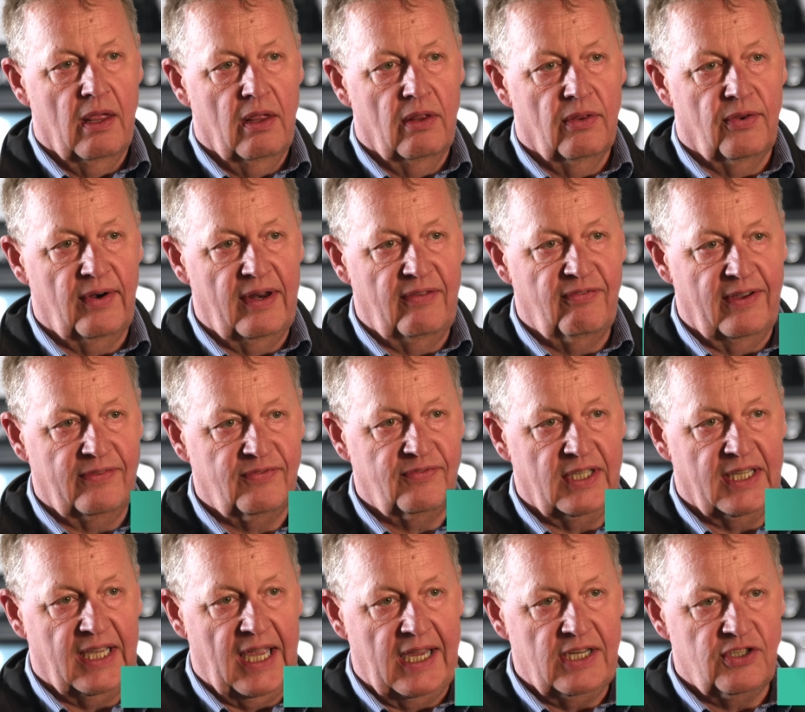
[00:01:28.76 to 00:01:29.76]
350
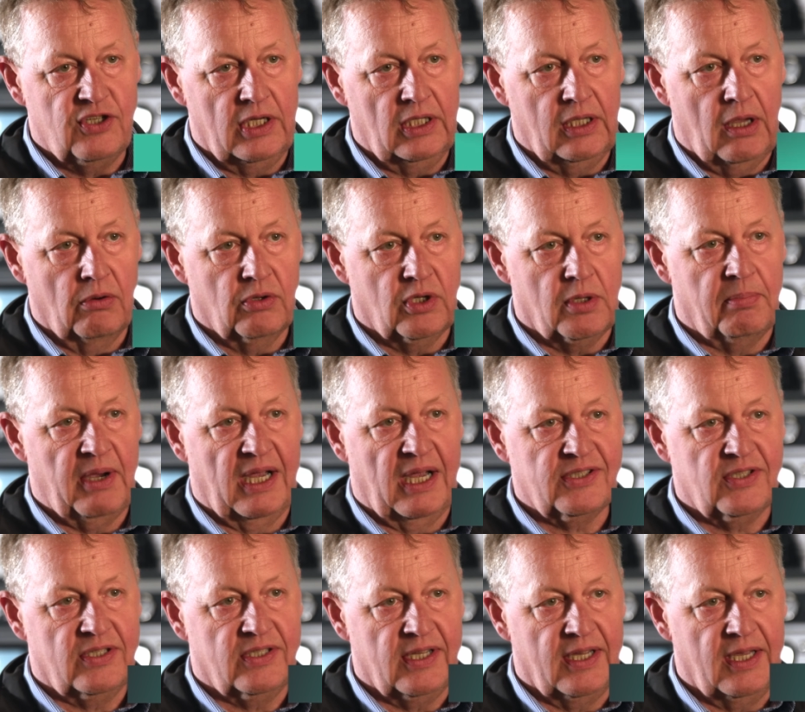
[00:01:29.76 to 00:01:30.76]
kg low
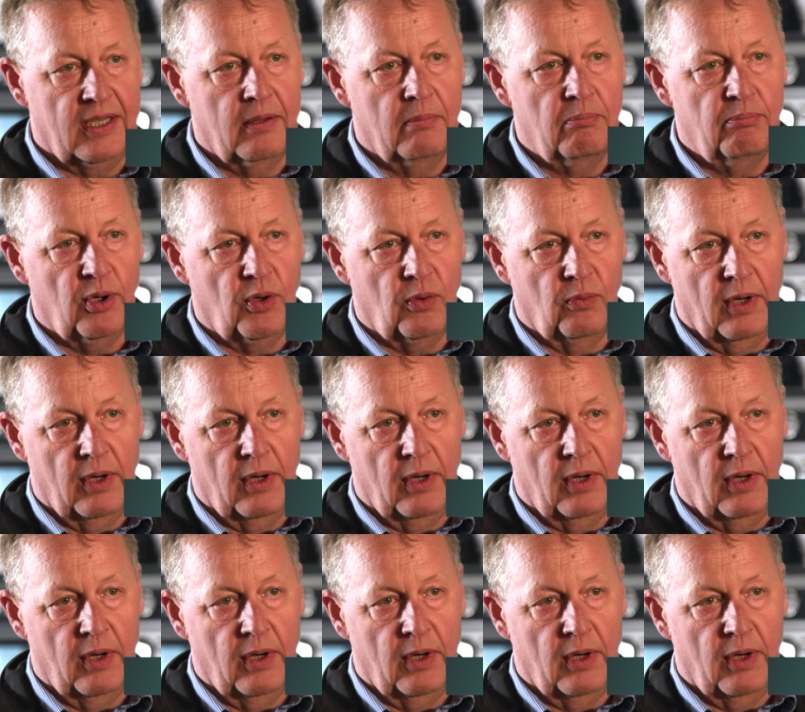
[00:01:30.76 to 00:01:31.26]
capacity but